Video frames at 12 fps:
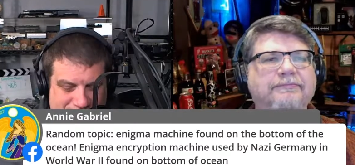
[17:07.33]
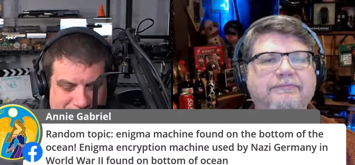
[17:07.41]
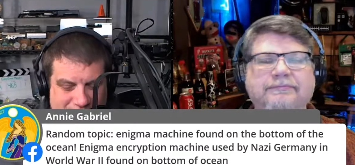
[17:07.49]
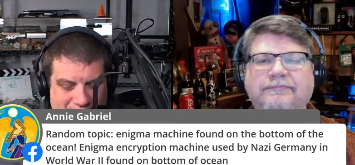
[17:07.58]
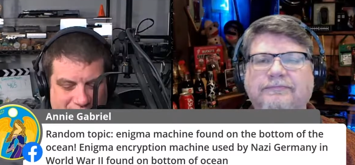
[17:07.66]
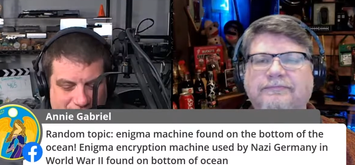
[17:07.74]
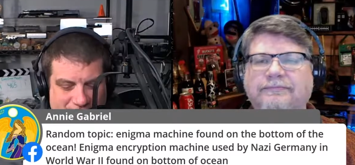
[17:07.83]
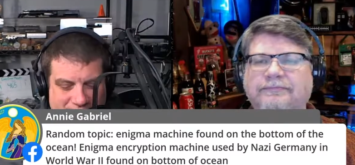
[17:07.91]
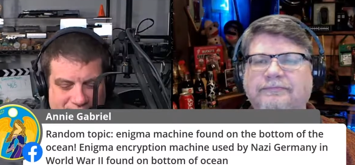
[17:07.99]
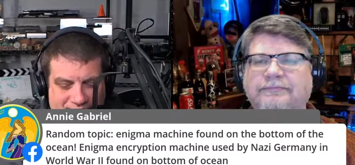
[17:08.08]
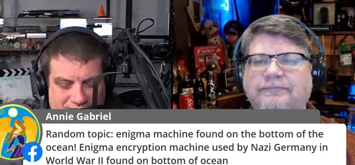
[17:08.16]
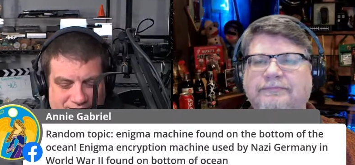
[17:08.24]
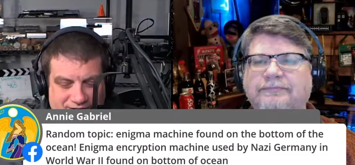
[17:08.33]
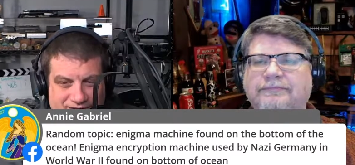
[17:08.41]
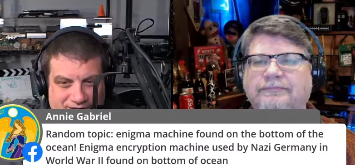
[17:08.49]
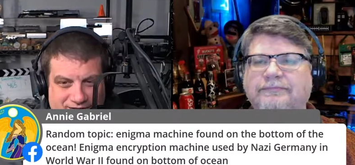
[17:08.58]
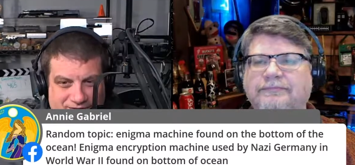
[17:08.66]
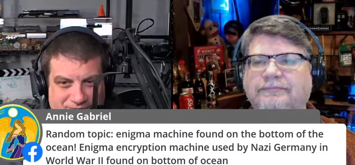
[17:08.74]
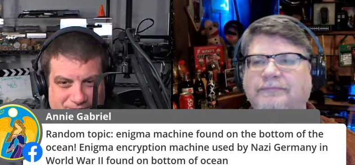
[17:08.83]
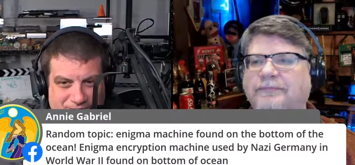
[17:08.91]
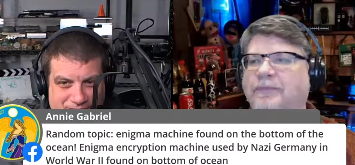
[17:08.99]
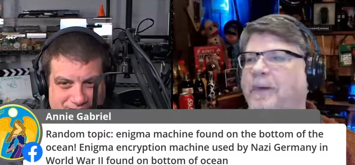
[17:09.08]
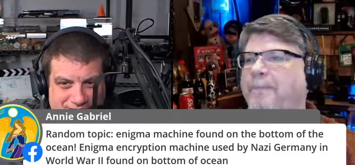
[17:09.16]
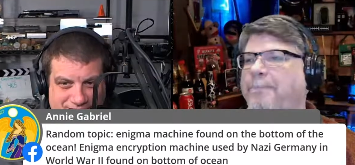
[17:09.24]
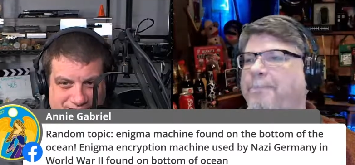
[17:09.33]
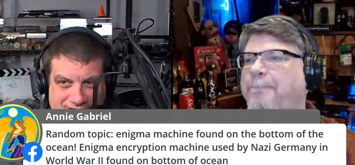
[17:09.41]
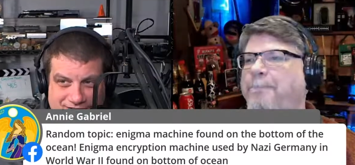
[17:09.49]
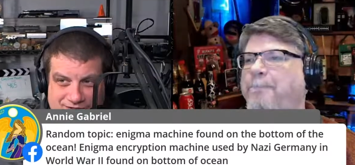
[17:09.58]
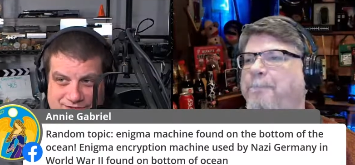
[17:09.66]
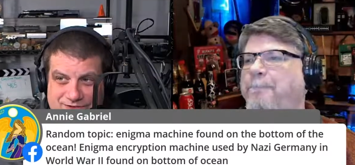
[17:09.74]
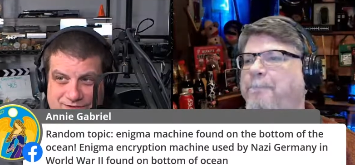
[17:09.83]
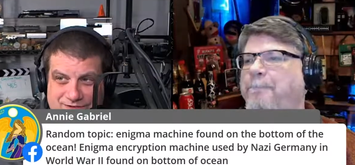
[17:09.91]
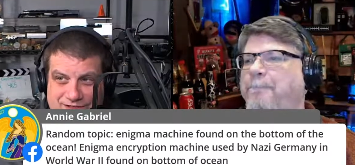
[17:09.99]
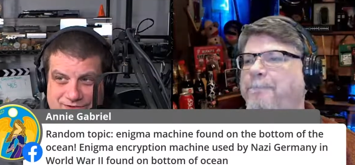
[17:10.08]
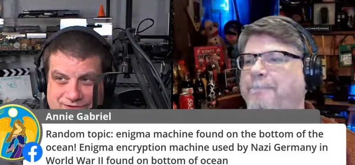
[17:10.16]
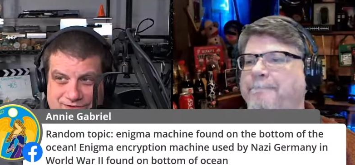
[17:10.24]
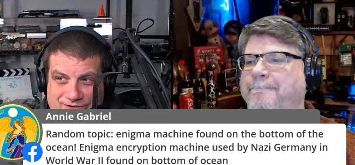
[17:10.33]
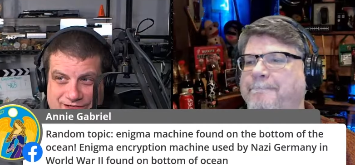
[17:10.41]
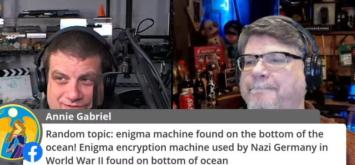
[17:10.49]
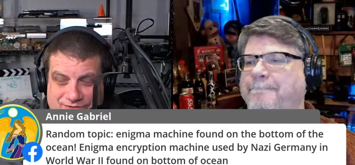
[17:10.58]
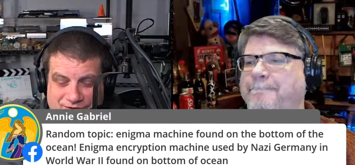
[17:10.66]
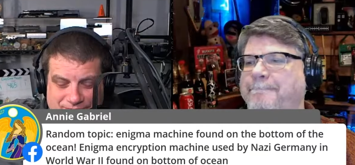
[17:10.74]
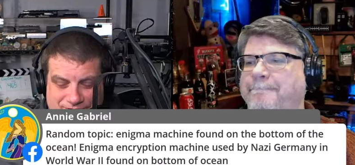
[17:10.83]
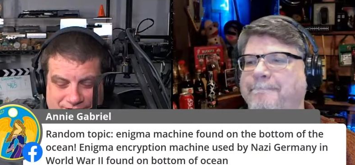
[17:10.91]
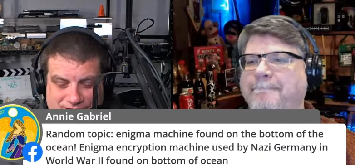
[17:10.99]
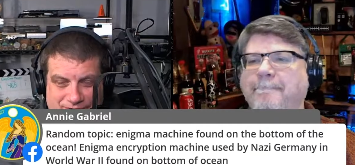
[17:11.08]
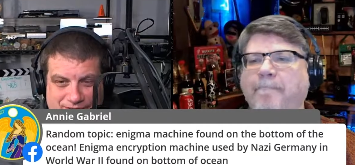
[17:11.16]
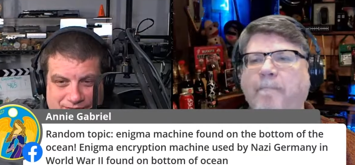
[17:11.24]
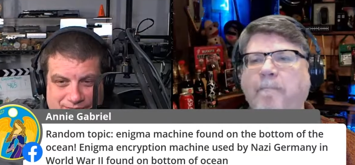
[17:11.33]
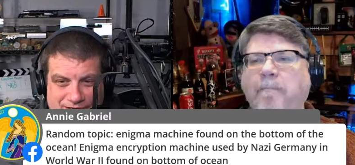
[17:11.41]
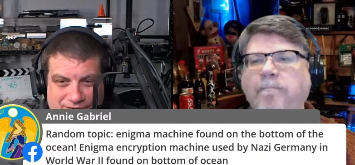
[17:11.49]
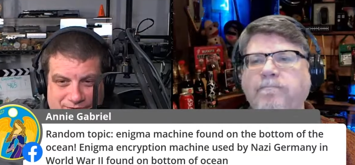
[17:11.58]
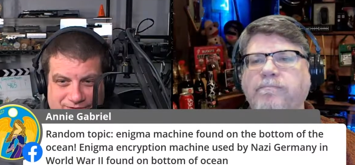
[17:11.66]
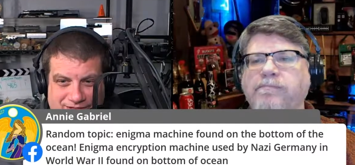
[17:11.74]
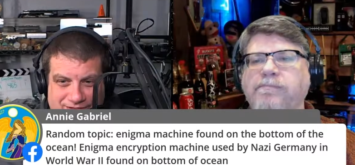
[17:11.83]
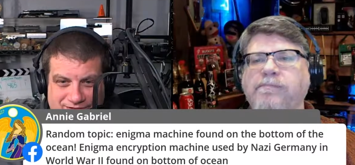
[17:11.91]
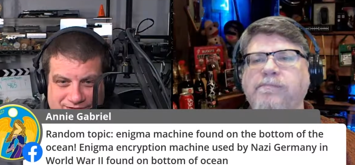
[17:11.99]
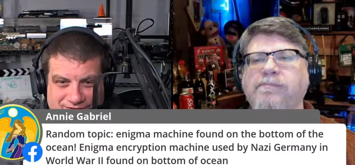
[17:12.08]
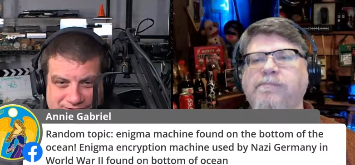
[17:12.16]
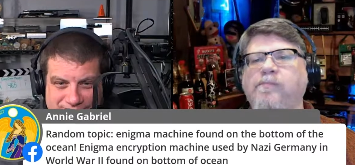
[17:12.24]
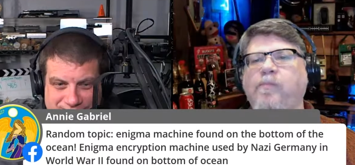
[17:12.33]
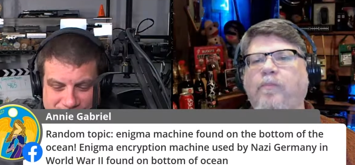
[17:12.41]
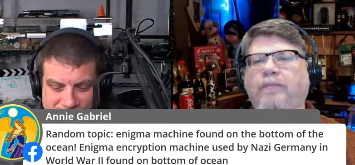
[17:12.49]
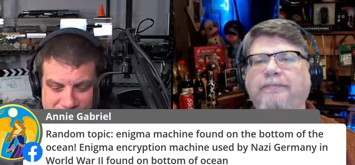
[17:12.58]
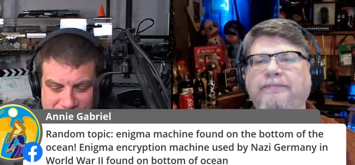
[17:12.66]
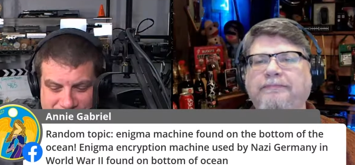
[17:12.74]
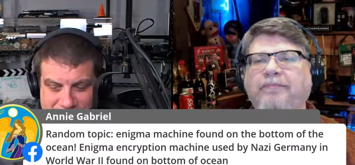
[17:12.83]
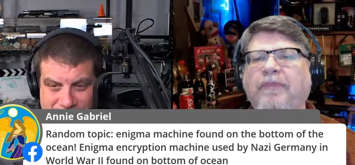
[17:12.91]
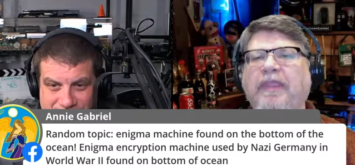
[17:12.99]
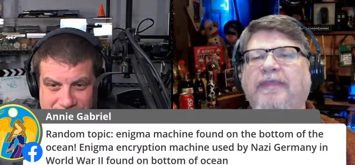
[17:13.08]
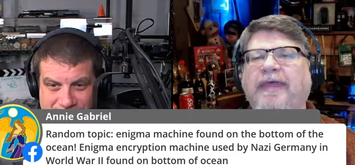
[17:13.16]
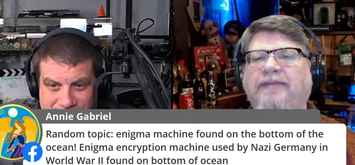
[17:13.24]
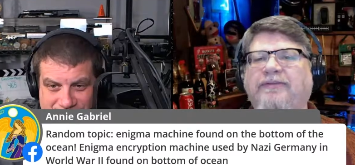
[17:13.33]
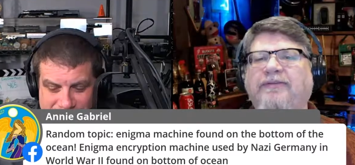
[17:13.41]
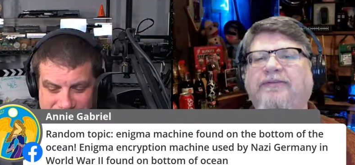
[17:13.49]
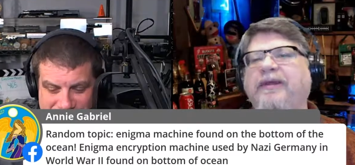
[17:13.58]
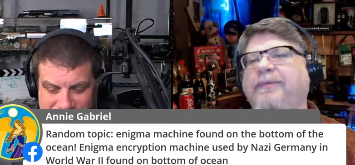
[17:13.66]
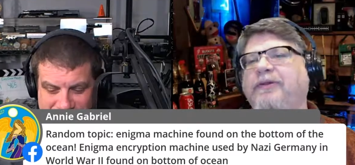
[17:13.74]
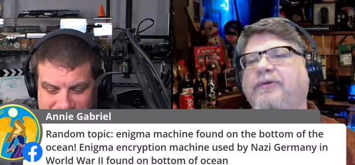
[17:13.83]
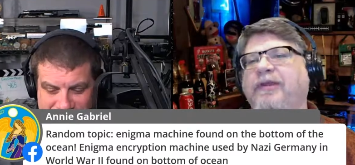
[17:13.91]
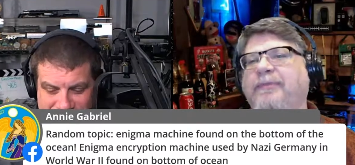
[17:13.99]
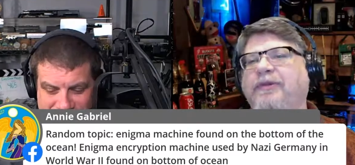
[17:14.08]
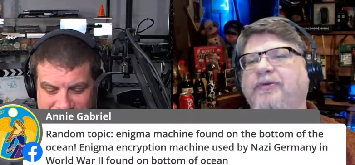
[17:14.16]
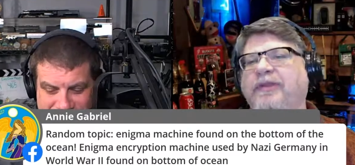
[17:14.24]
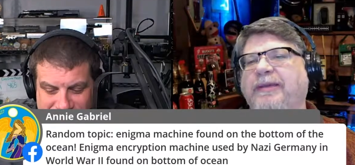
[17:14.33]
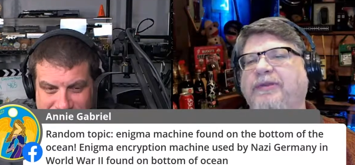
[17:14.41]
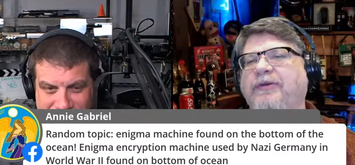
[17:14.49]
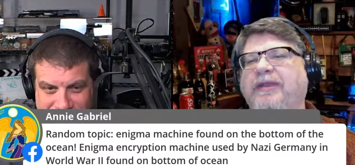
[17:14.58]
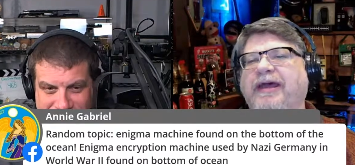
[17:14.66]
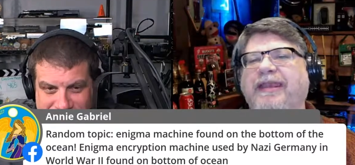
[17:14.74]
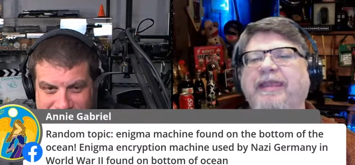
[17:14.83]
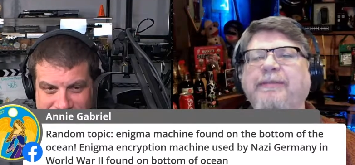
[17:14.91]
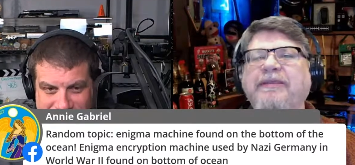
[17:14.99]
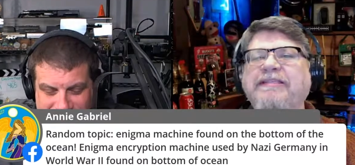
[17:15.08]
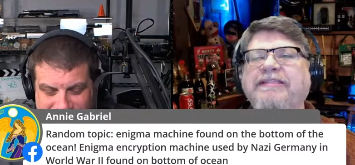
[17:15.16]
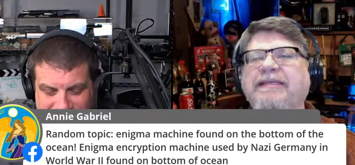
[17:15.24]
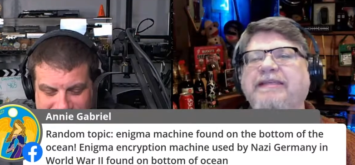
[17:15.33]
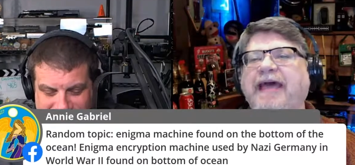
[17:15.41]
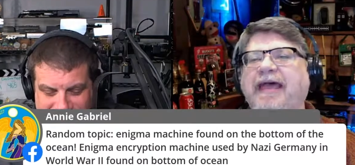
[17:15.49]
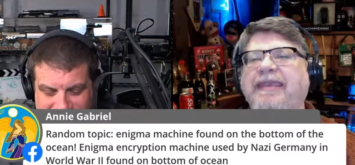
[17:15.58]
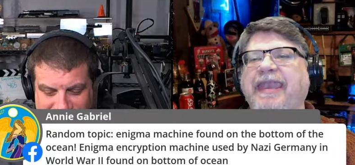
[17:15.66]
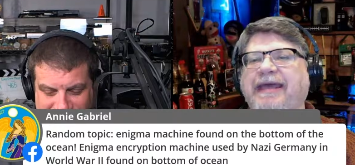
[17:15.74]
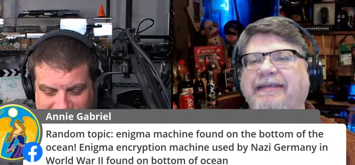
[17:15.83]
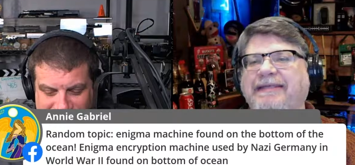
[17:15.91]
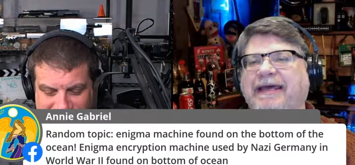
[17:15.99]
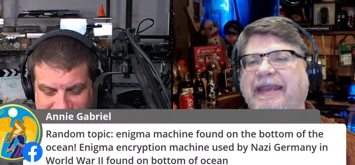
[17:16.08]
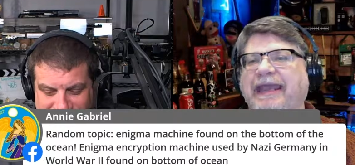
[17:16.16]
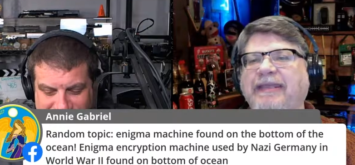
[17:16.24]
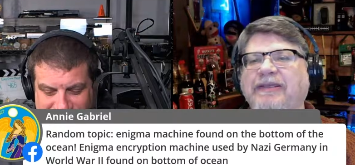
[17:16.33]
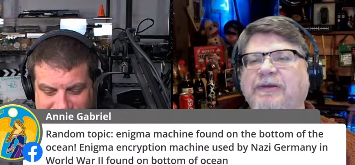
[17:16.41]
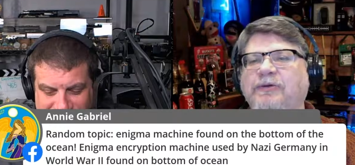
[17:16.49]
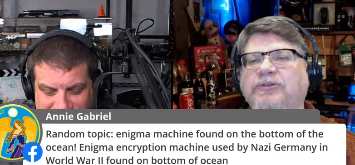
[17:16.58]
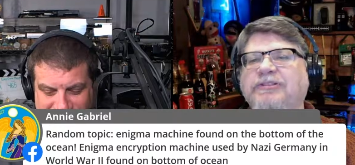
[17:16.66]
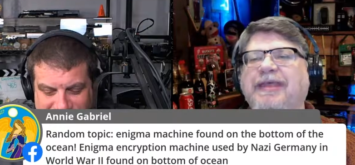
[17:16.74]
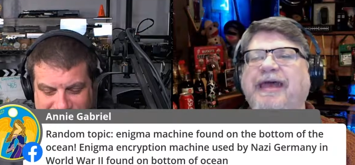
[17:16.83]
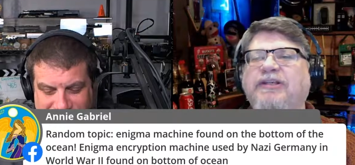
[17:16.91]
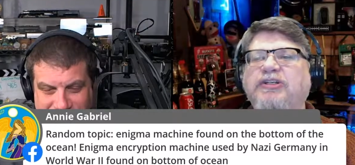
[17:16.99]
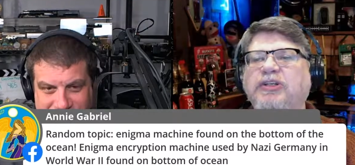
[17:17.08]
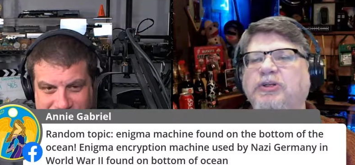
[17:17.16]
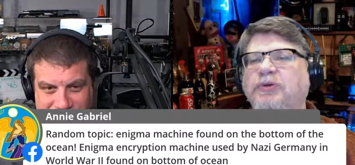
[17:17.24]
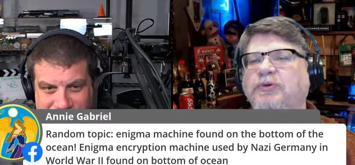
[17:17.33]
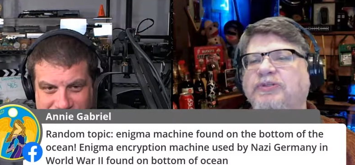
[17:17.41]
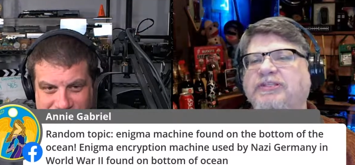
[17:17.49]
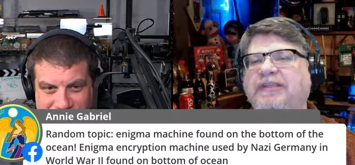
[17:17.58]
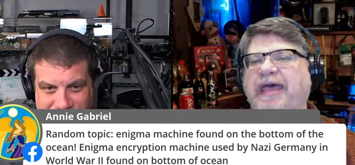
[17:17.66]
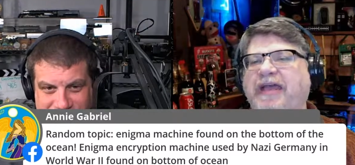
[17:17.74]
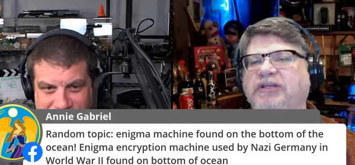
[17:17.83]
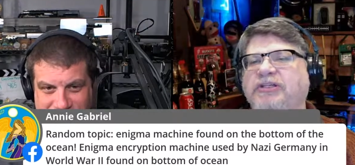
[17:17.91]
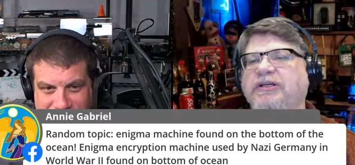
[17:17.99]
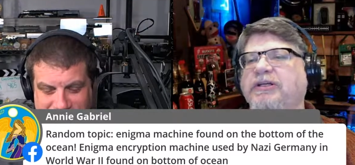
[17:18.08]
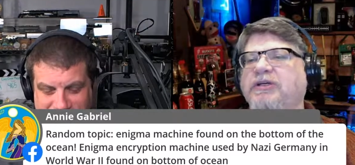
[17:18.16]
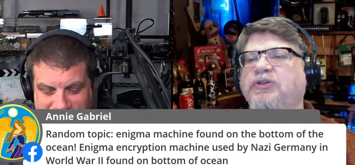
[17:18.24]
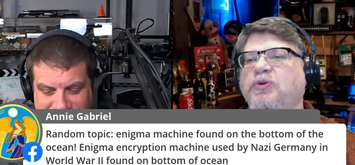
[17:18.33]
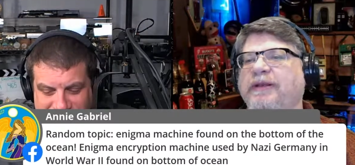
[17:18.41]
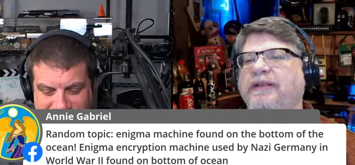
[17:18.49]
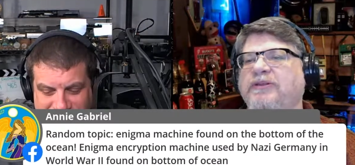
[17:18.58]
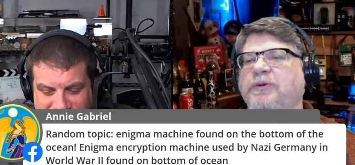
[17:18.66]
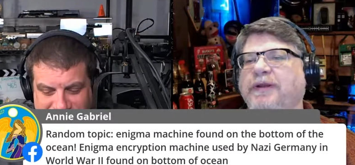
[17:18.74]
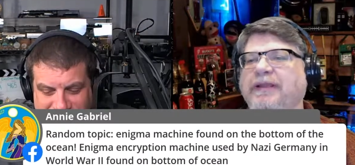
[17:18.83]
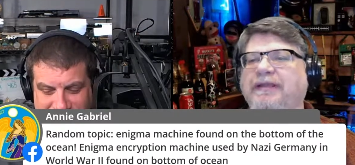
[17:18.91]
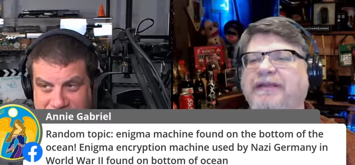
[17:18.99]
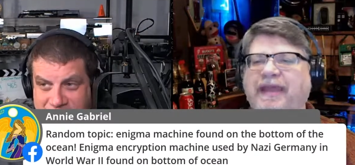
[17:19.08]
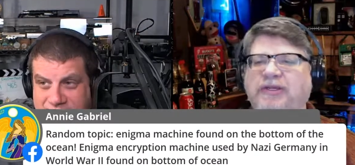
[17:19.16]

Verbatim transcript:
Speaker 1: copy or click nope. on this URL, so I have to go and type it in manually.
Speaker 2: That's www.abc.net.au slash news slash 2020